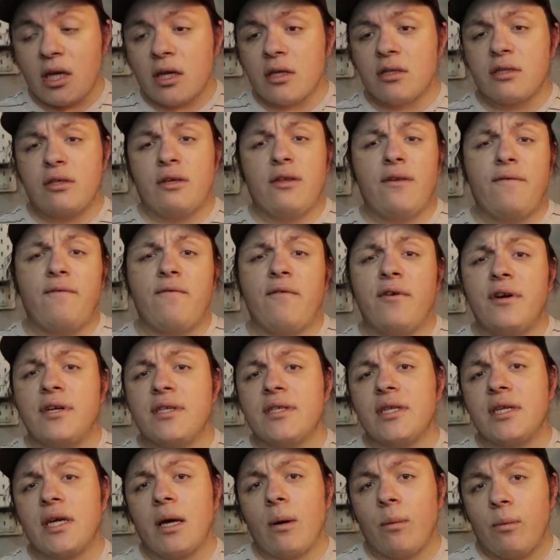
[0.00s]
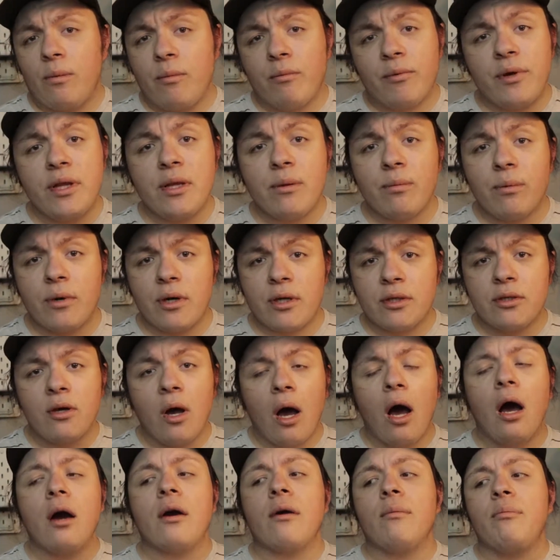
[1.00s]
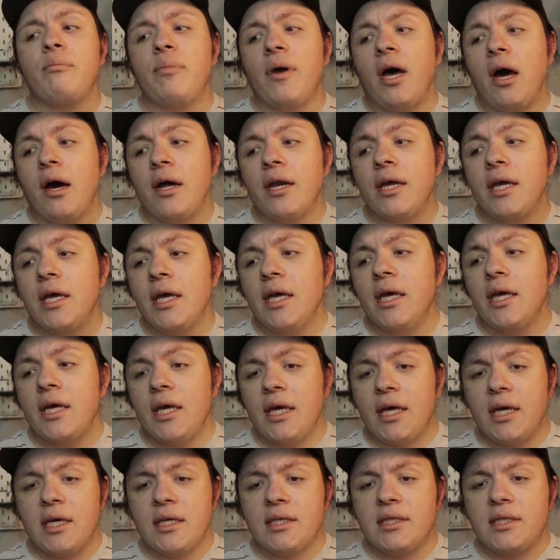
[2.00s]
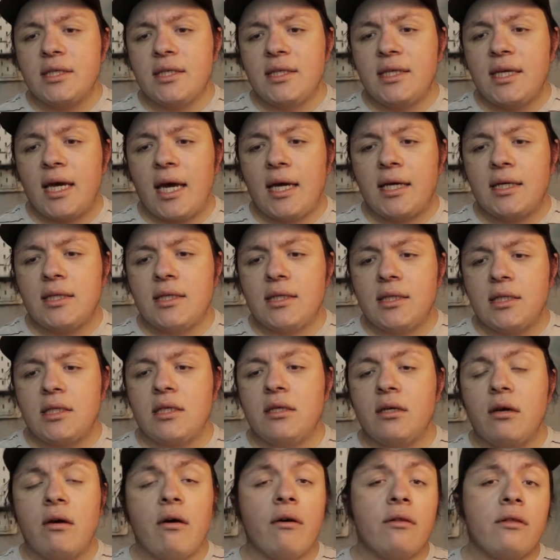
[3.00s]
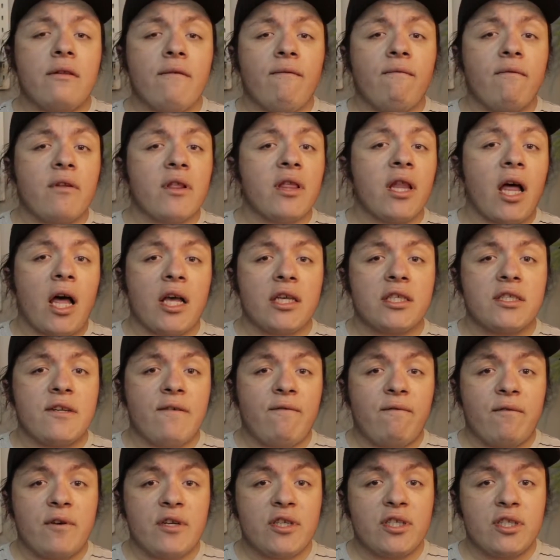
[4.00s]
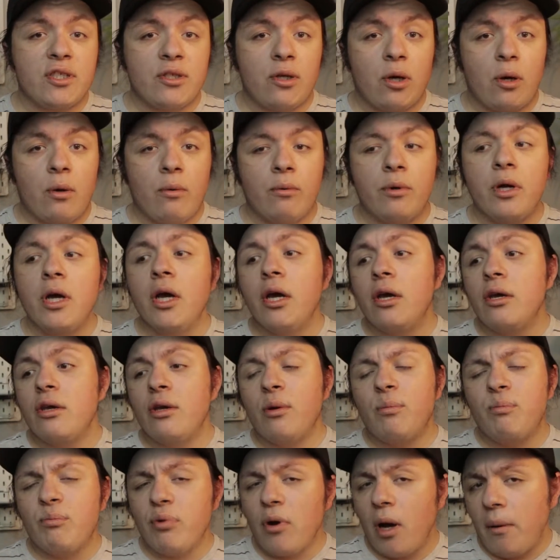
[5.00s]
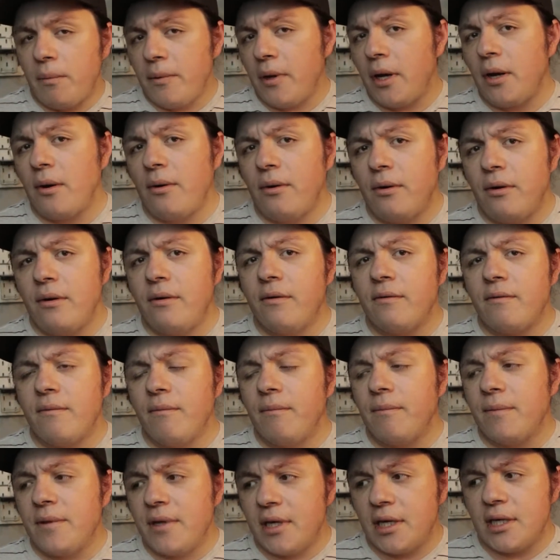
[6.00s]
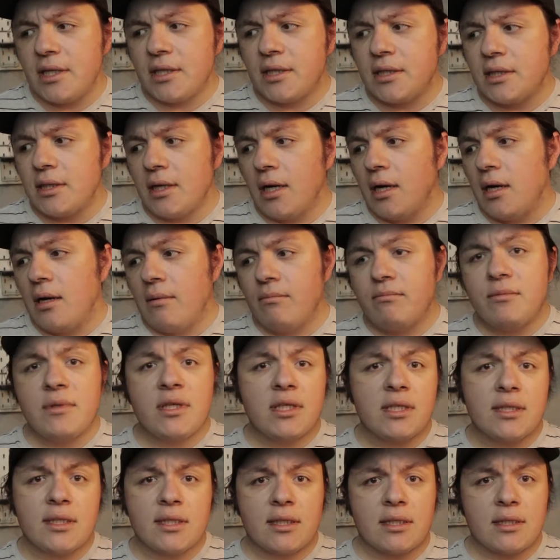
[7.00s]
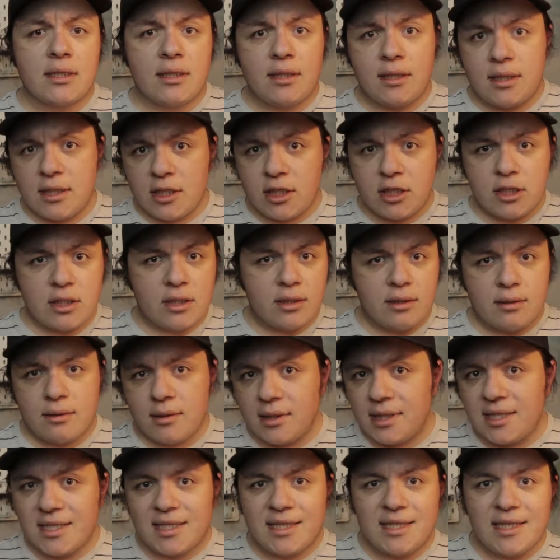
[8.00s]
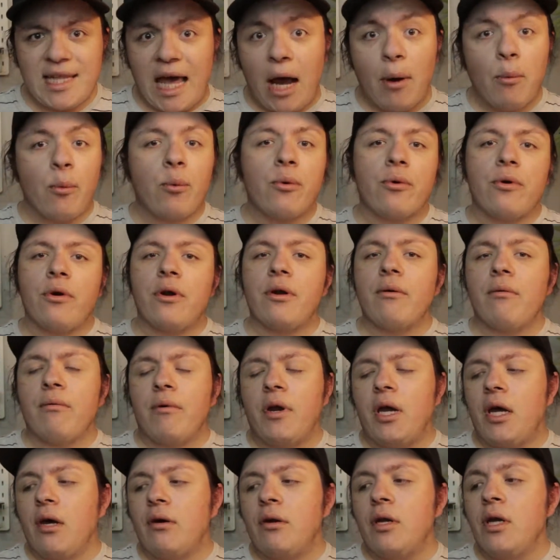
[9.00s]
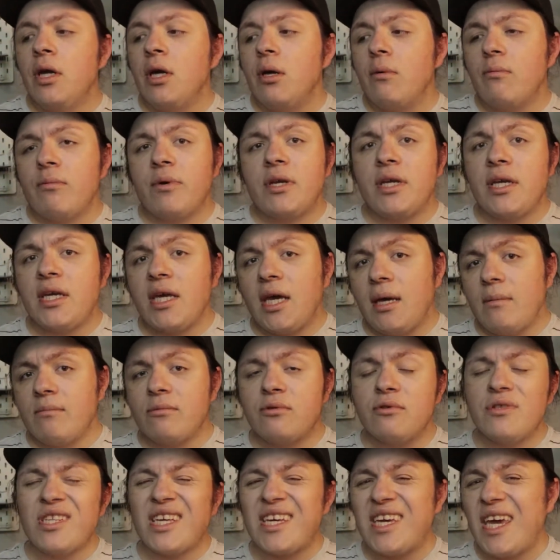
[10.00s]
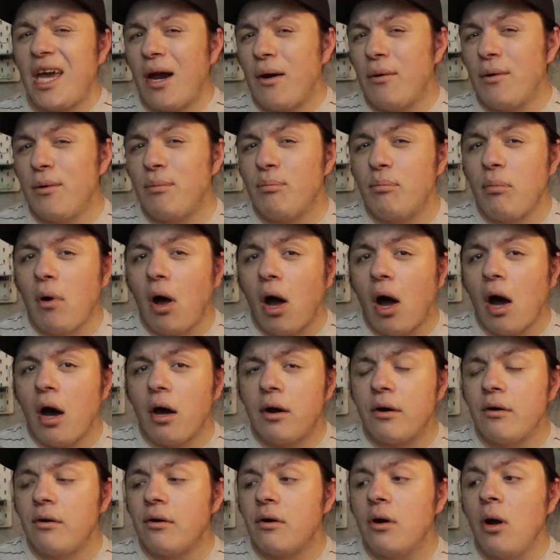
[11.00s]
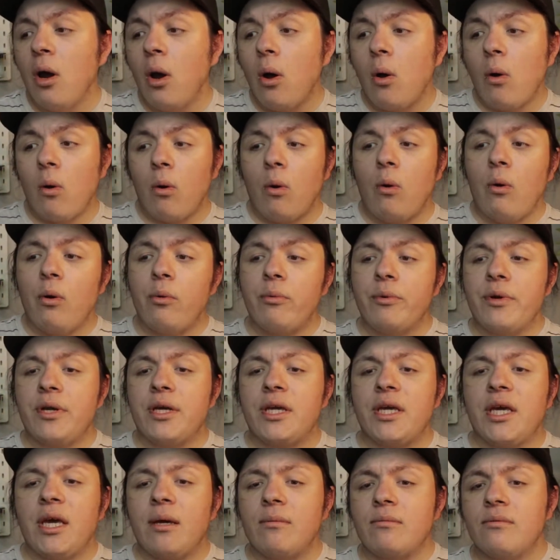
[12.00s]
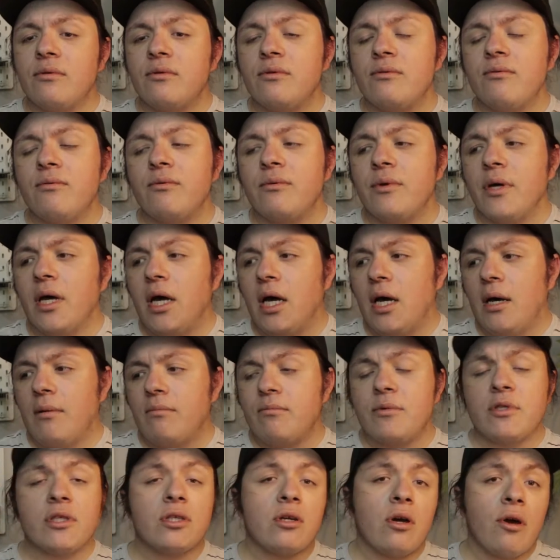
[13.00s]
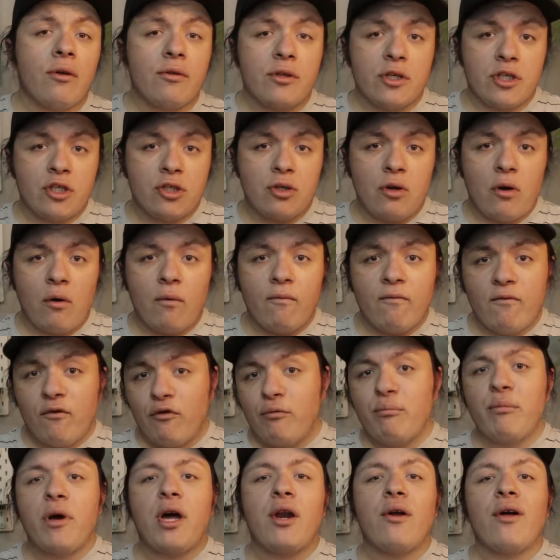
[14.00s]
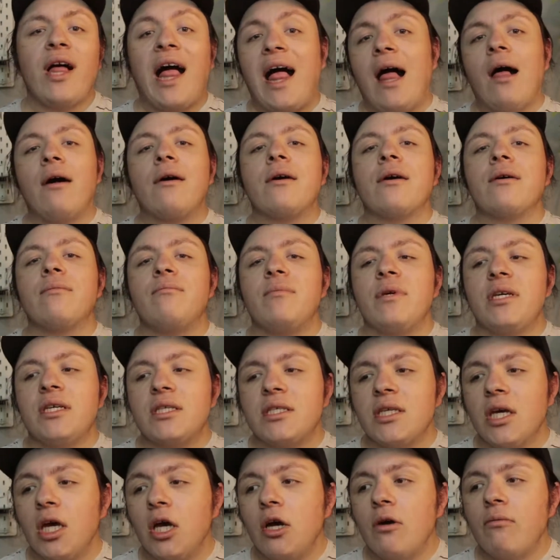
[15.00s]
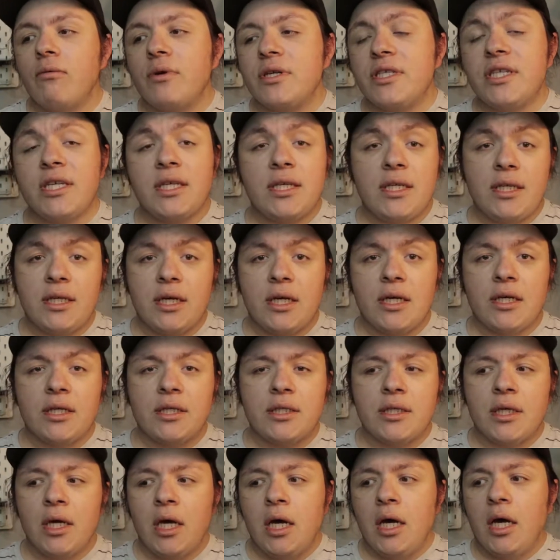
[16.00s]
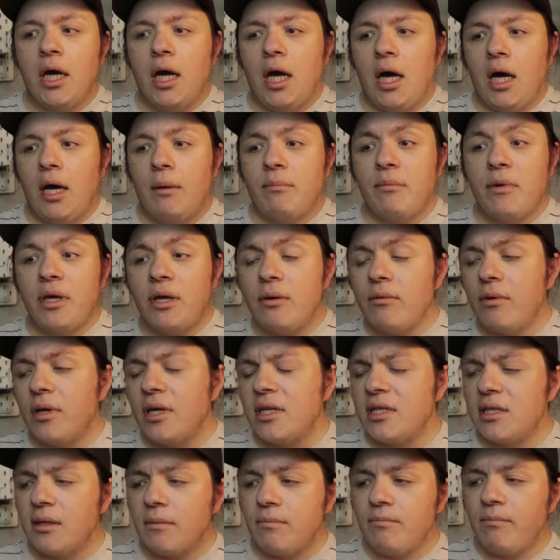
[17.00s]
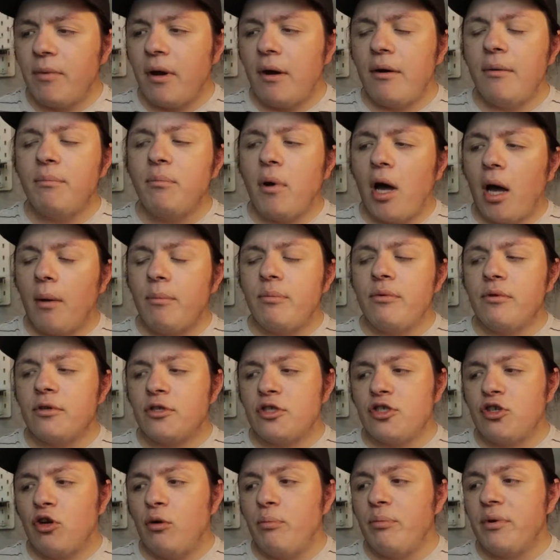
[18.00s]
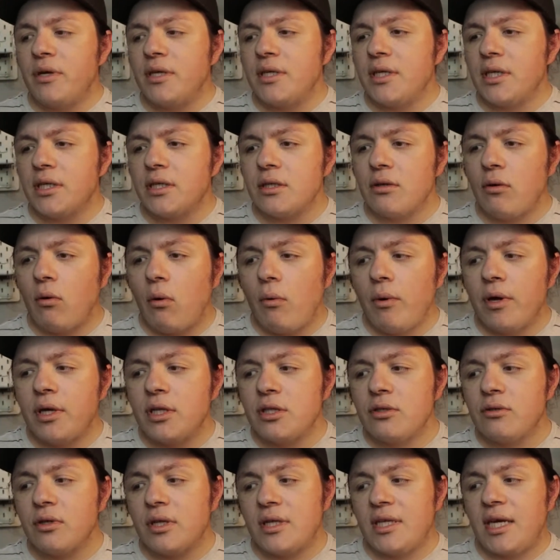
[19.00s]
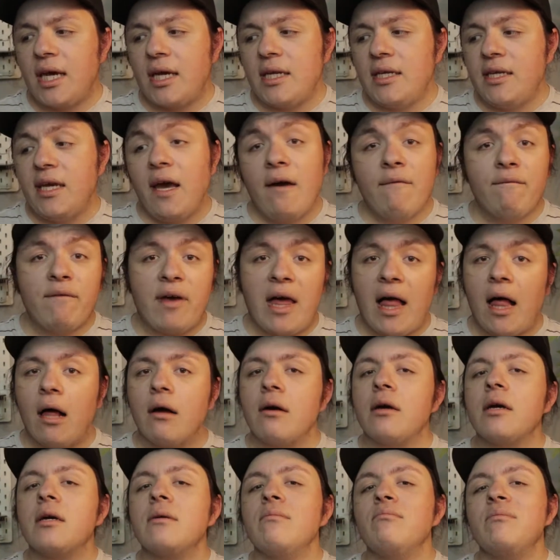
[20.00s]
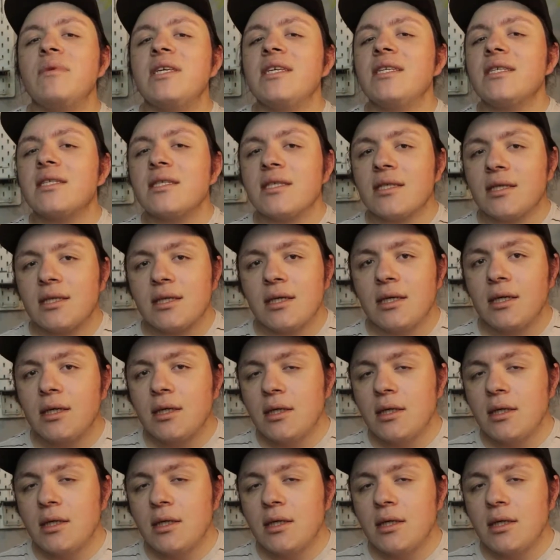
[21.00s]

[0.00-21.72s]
So the first thing I really want to talk about is the idea of the philosopher's stone. You probably heard this that word around when it came to like Harry Potter, or when it came to what's called the show Full Metal Alchemist, which it does. It's a very popular show, but it does go into the idea of alchemist.